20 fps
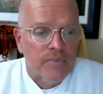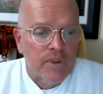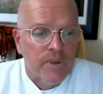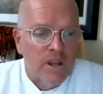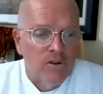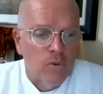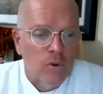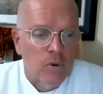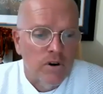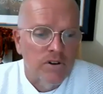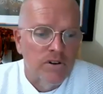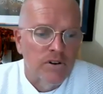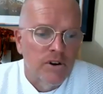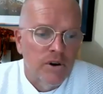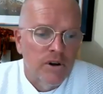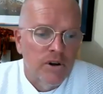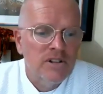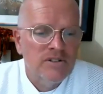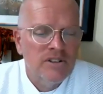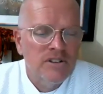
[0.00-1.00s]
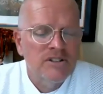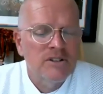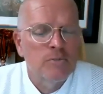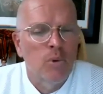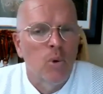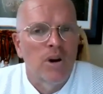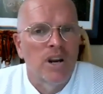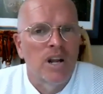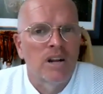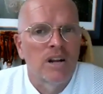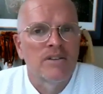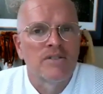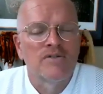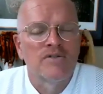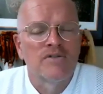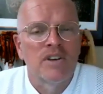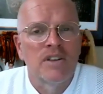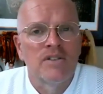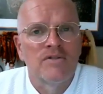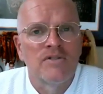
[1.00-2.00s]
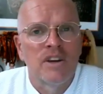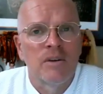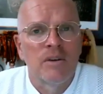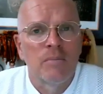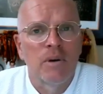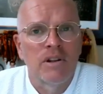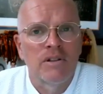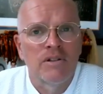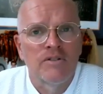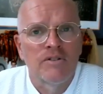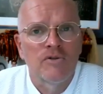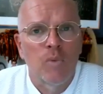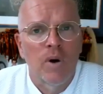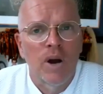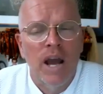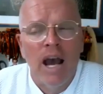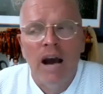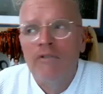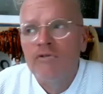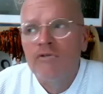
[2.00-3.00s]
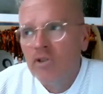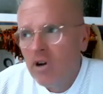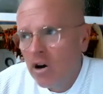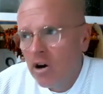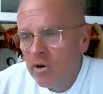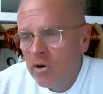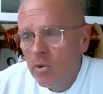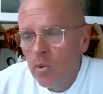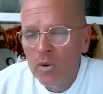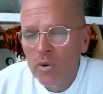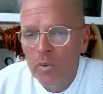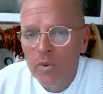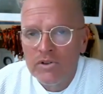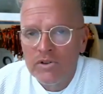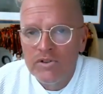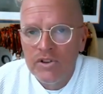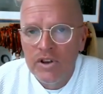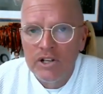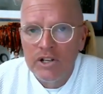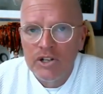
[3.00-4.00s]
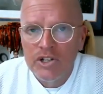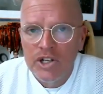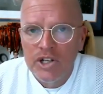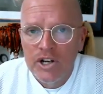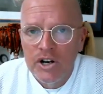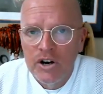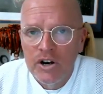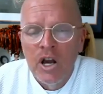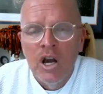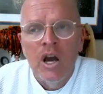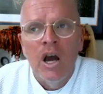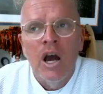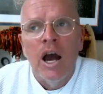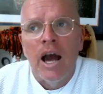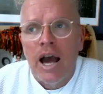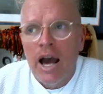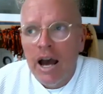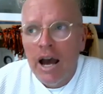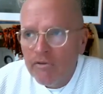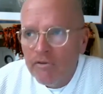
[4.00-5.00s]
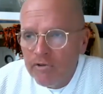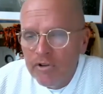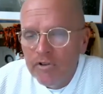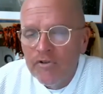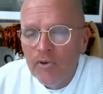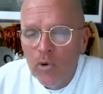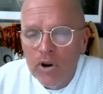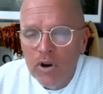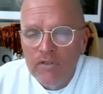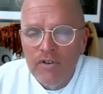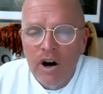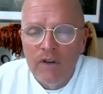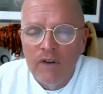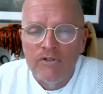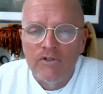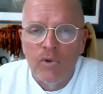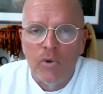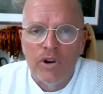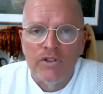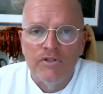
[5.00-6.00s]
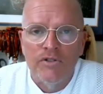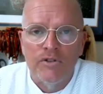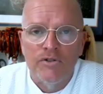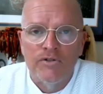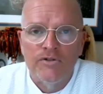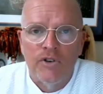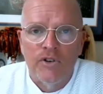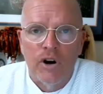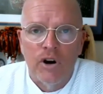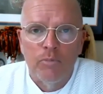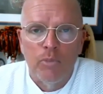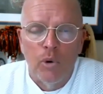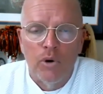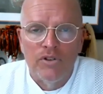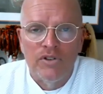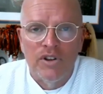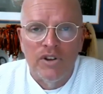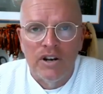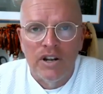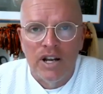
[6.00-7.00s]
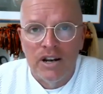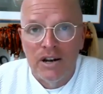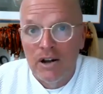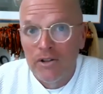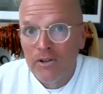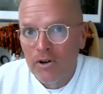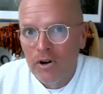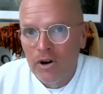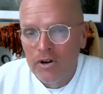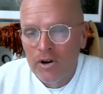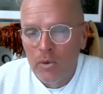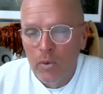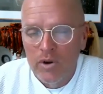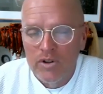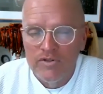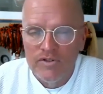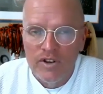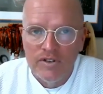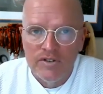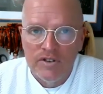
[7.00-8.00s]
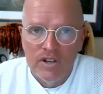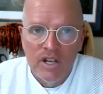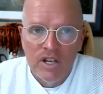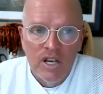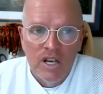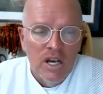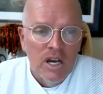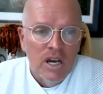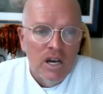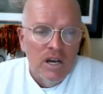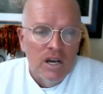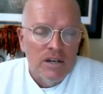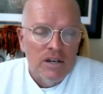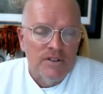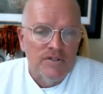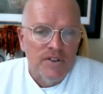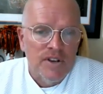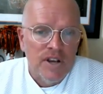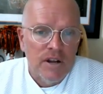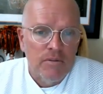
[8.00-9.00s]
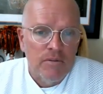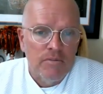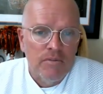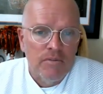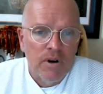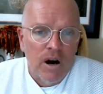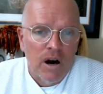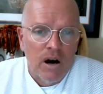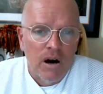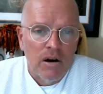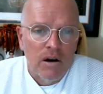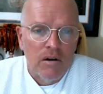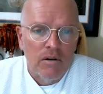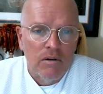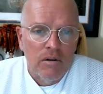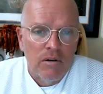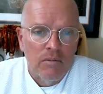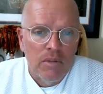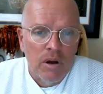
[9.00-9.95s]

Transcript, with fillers: There's work to do, and it's disappointing to see the team in this way after 101 wins last year, after the 45 and 22 start, portending another 100 win season to see it uh,